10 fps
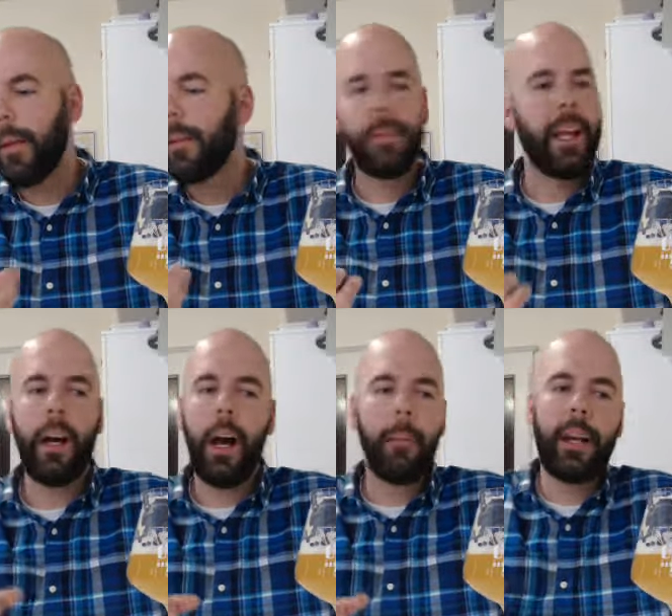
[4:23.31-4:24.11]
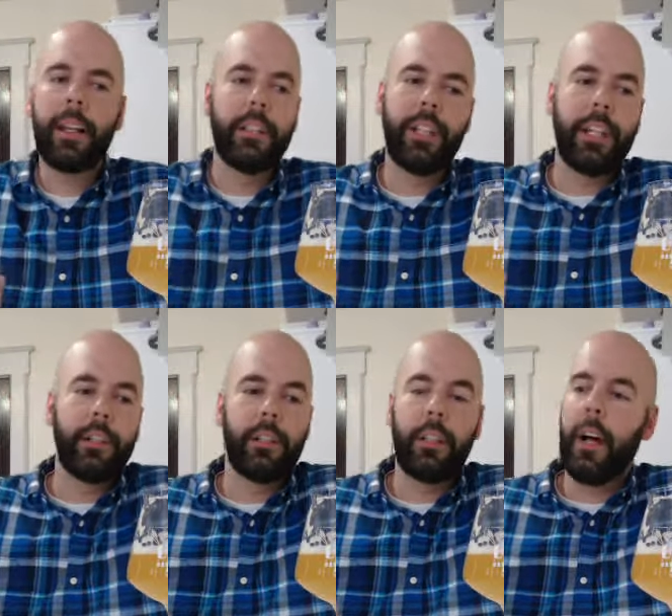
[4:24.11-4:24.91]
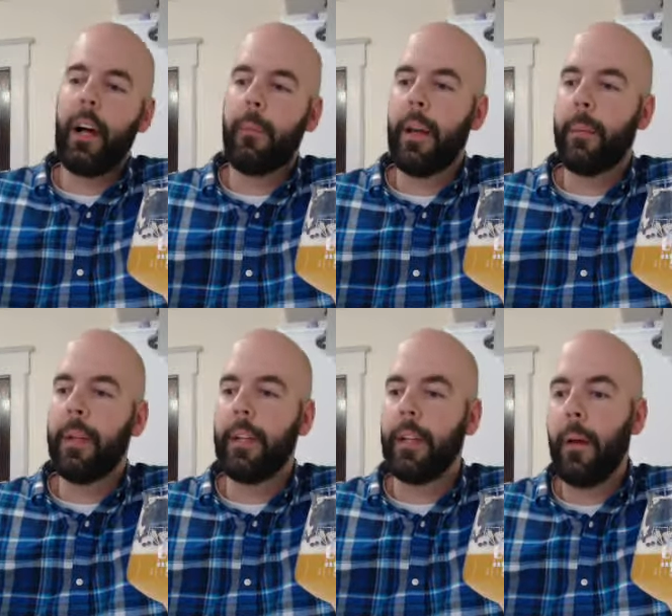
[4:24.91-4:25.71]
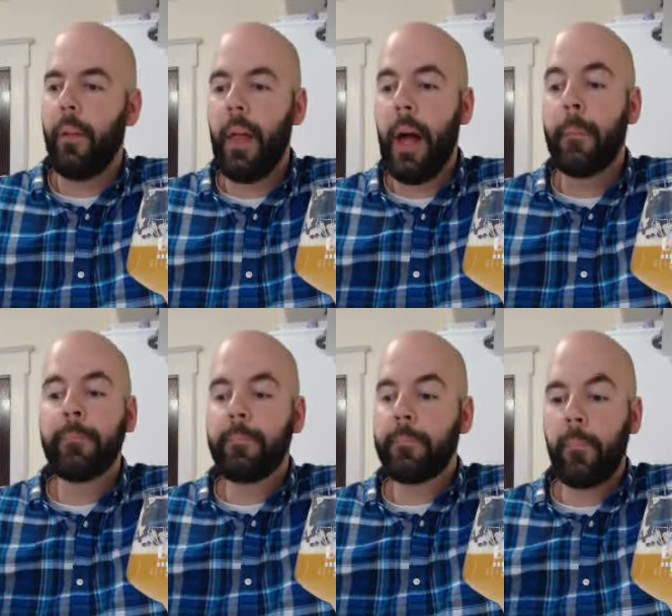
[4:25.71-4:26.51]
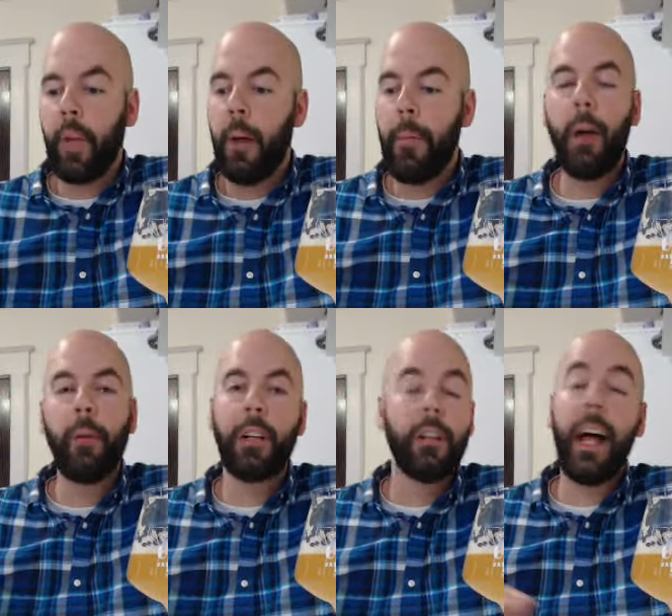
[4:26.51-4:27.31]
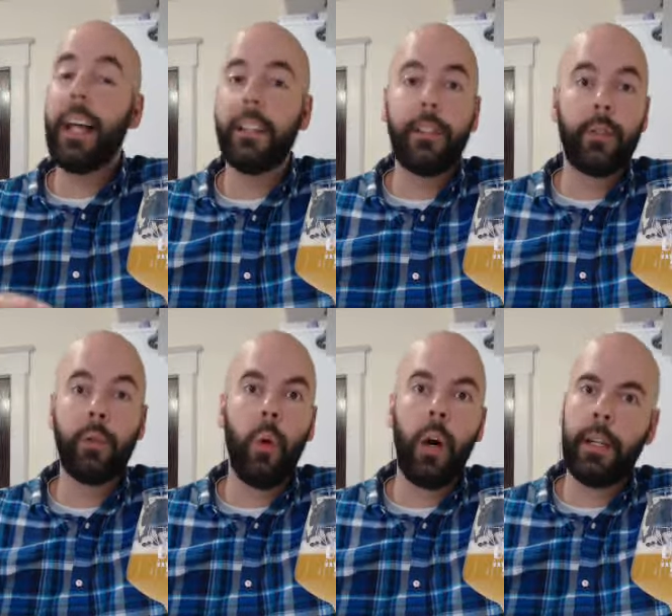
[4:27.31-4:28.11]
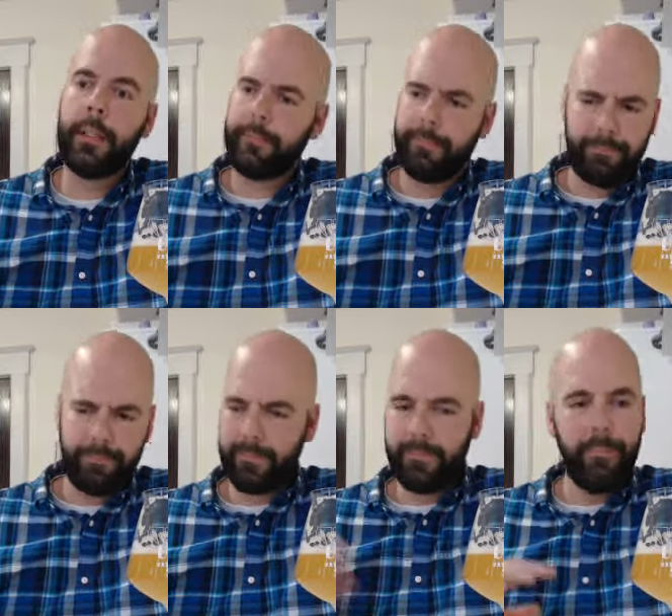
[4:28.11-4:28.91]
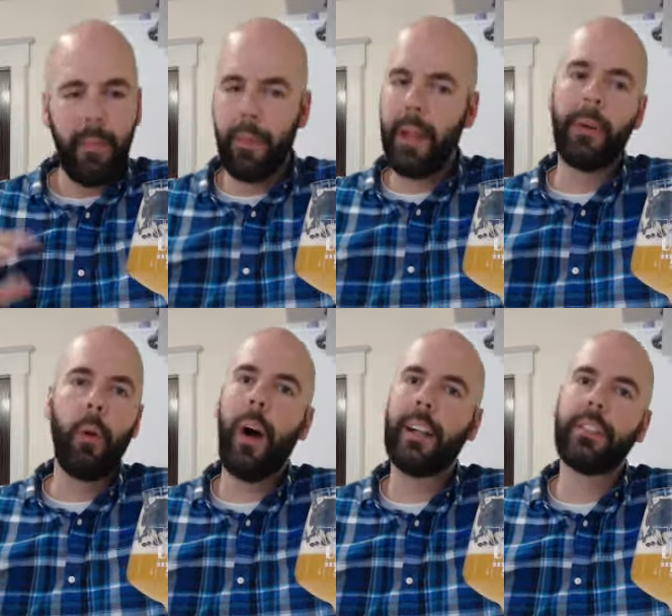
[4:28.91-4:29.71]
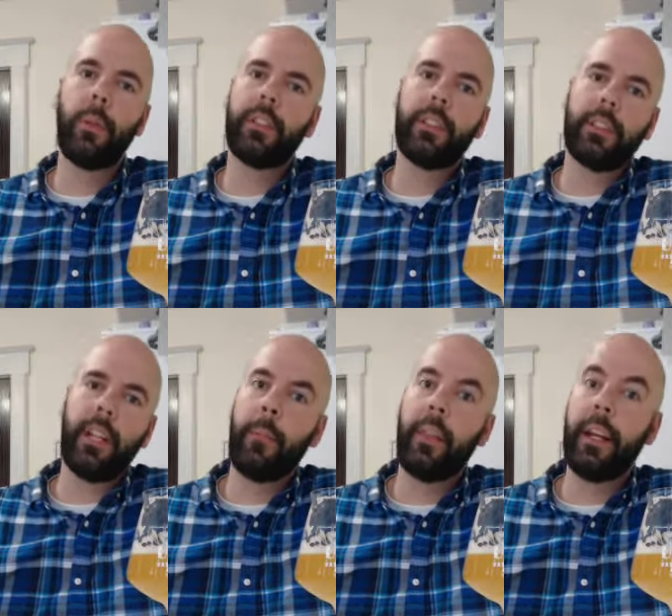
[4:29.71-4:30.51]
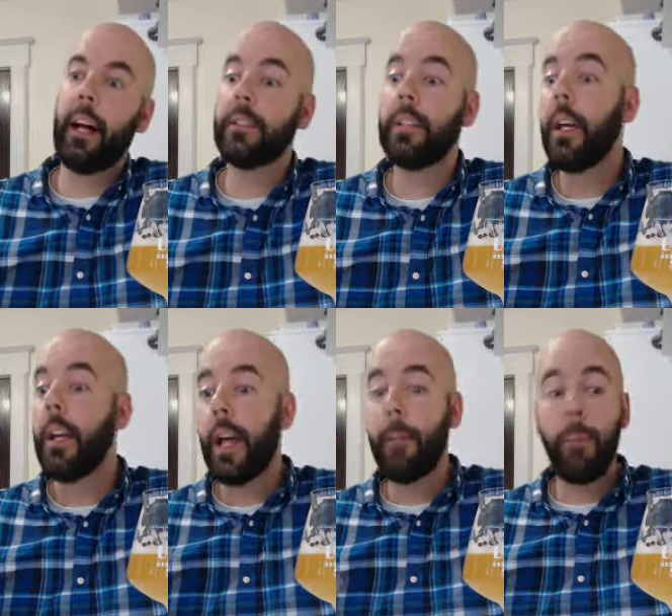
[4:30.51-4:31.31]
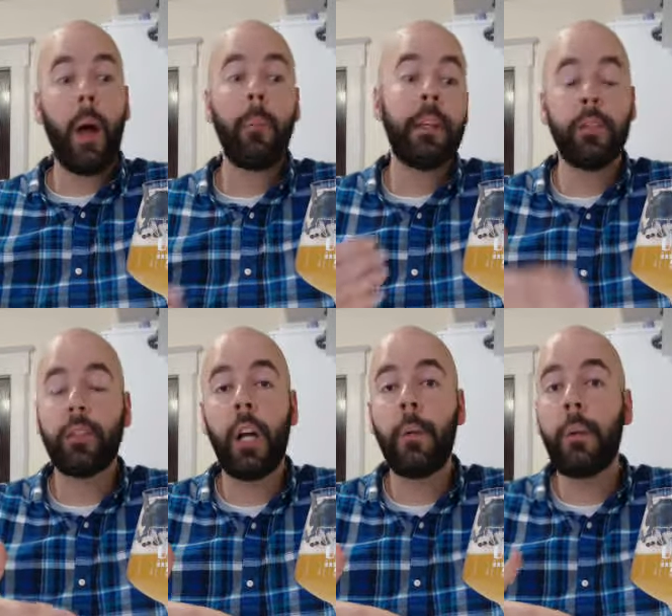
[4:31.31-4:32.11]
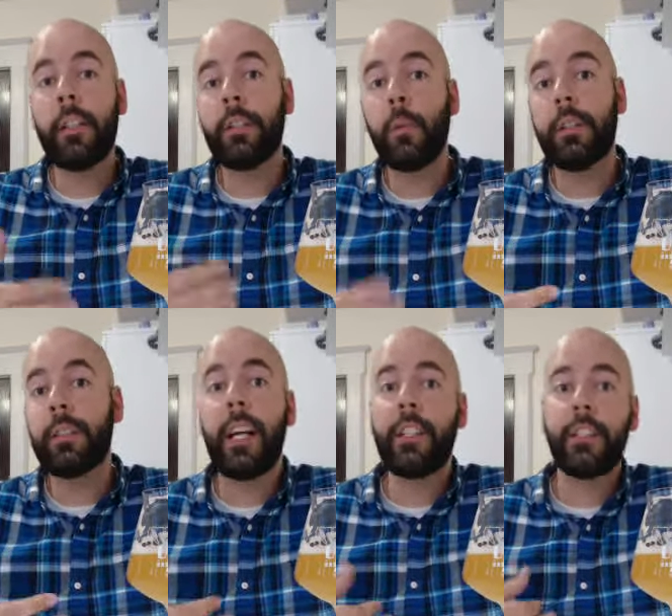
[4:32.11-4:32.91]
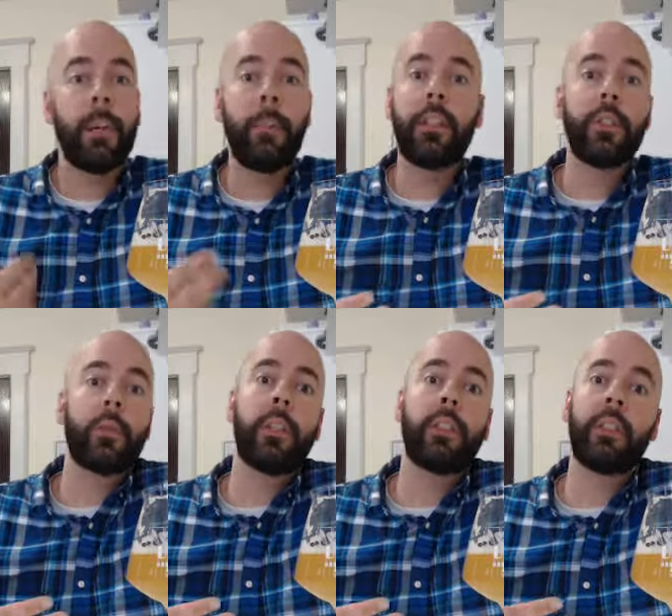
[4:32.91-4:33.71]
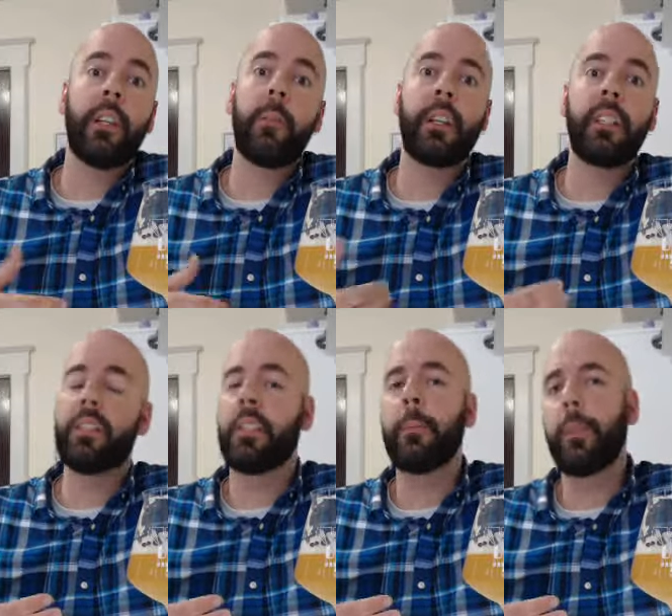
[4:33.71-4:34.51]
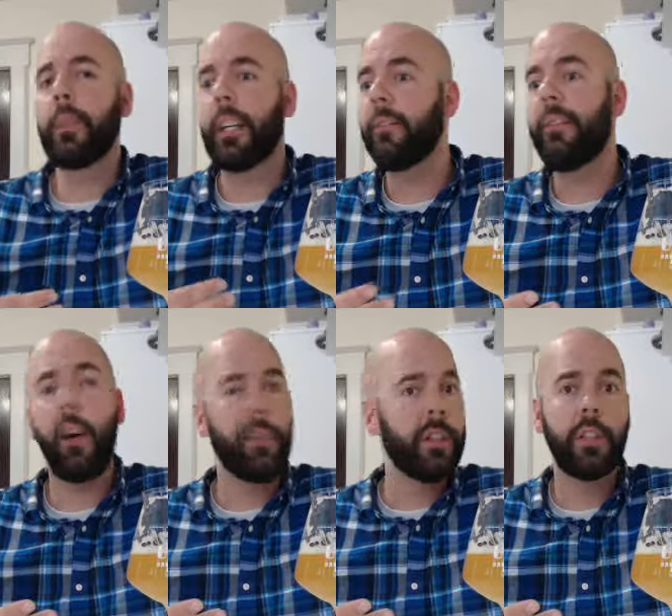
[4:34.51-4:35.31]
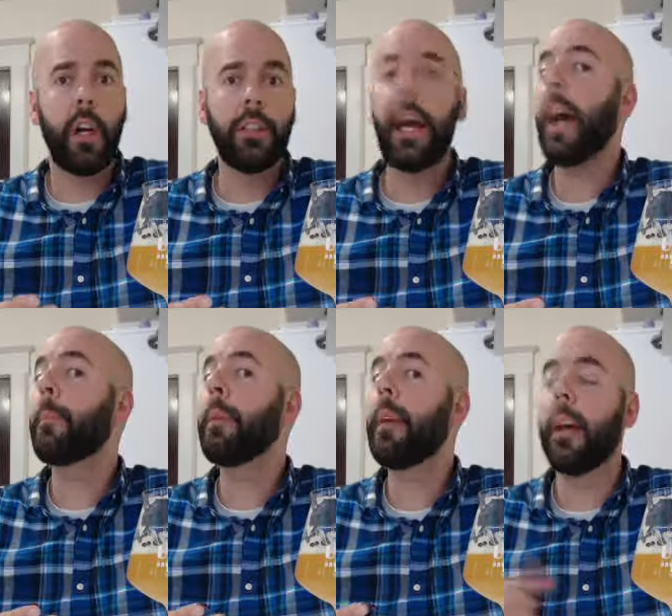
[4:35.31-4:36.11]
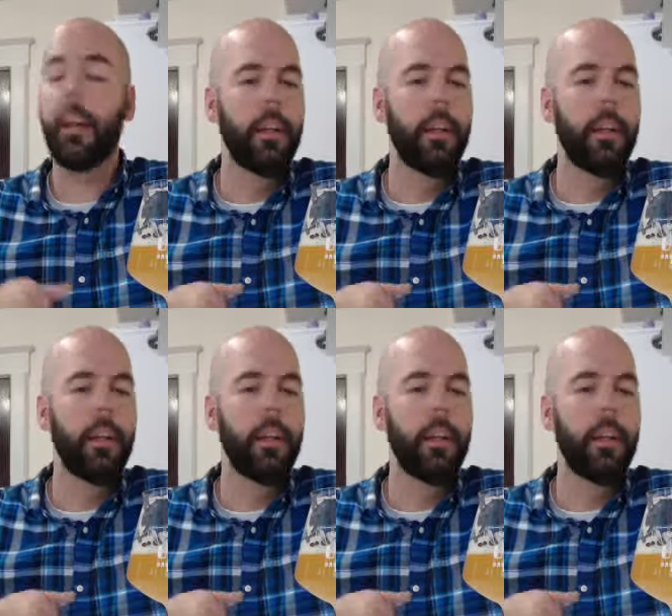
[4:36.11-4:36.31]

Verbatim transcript: yeah, I'm not going to change uh, my opinion about that. Um, I would gladly do one, but I'm going to want to switch to something else. And probably, you know, starting with this, with this session, I might just switch to something as simple as like Founders All Day IPA,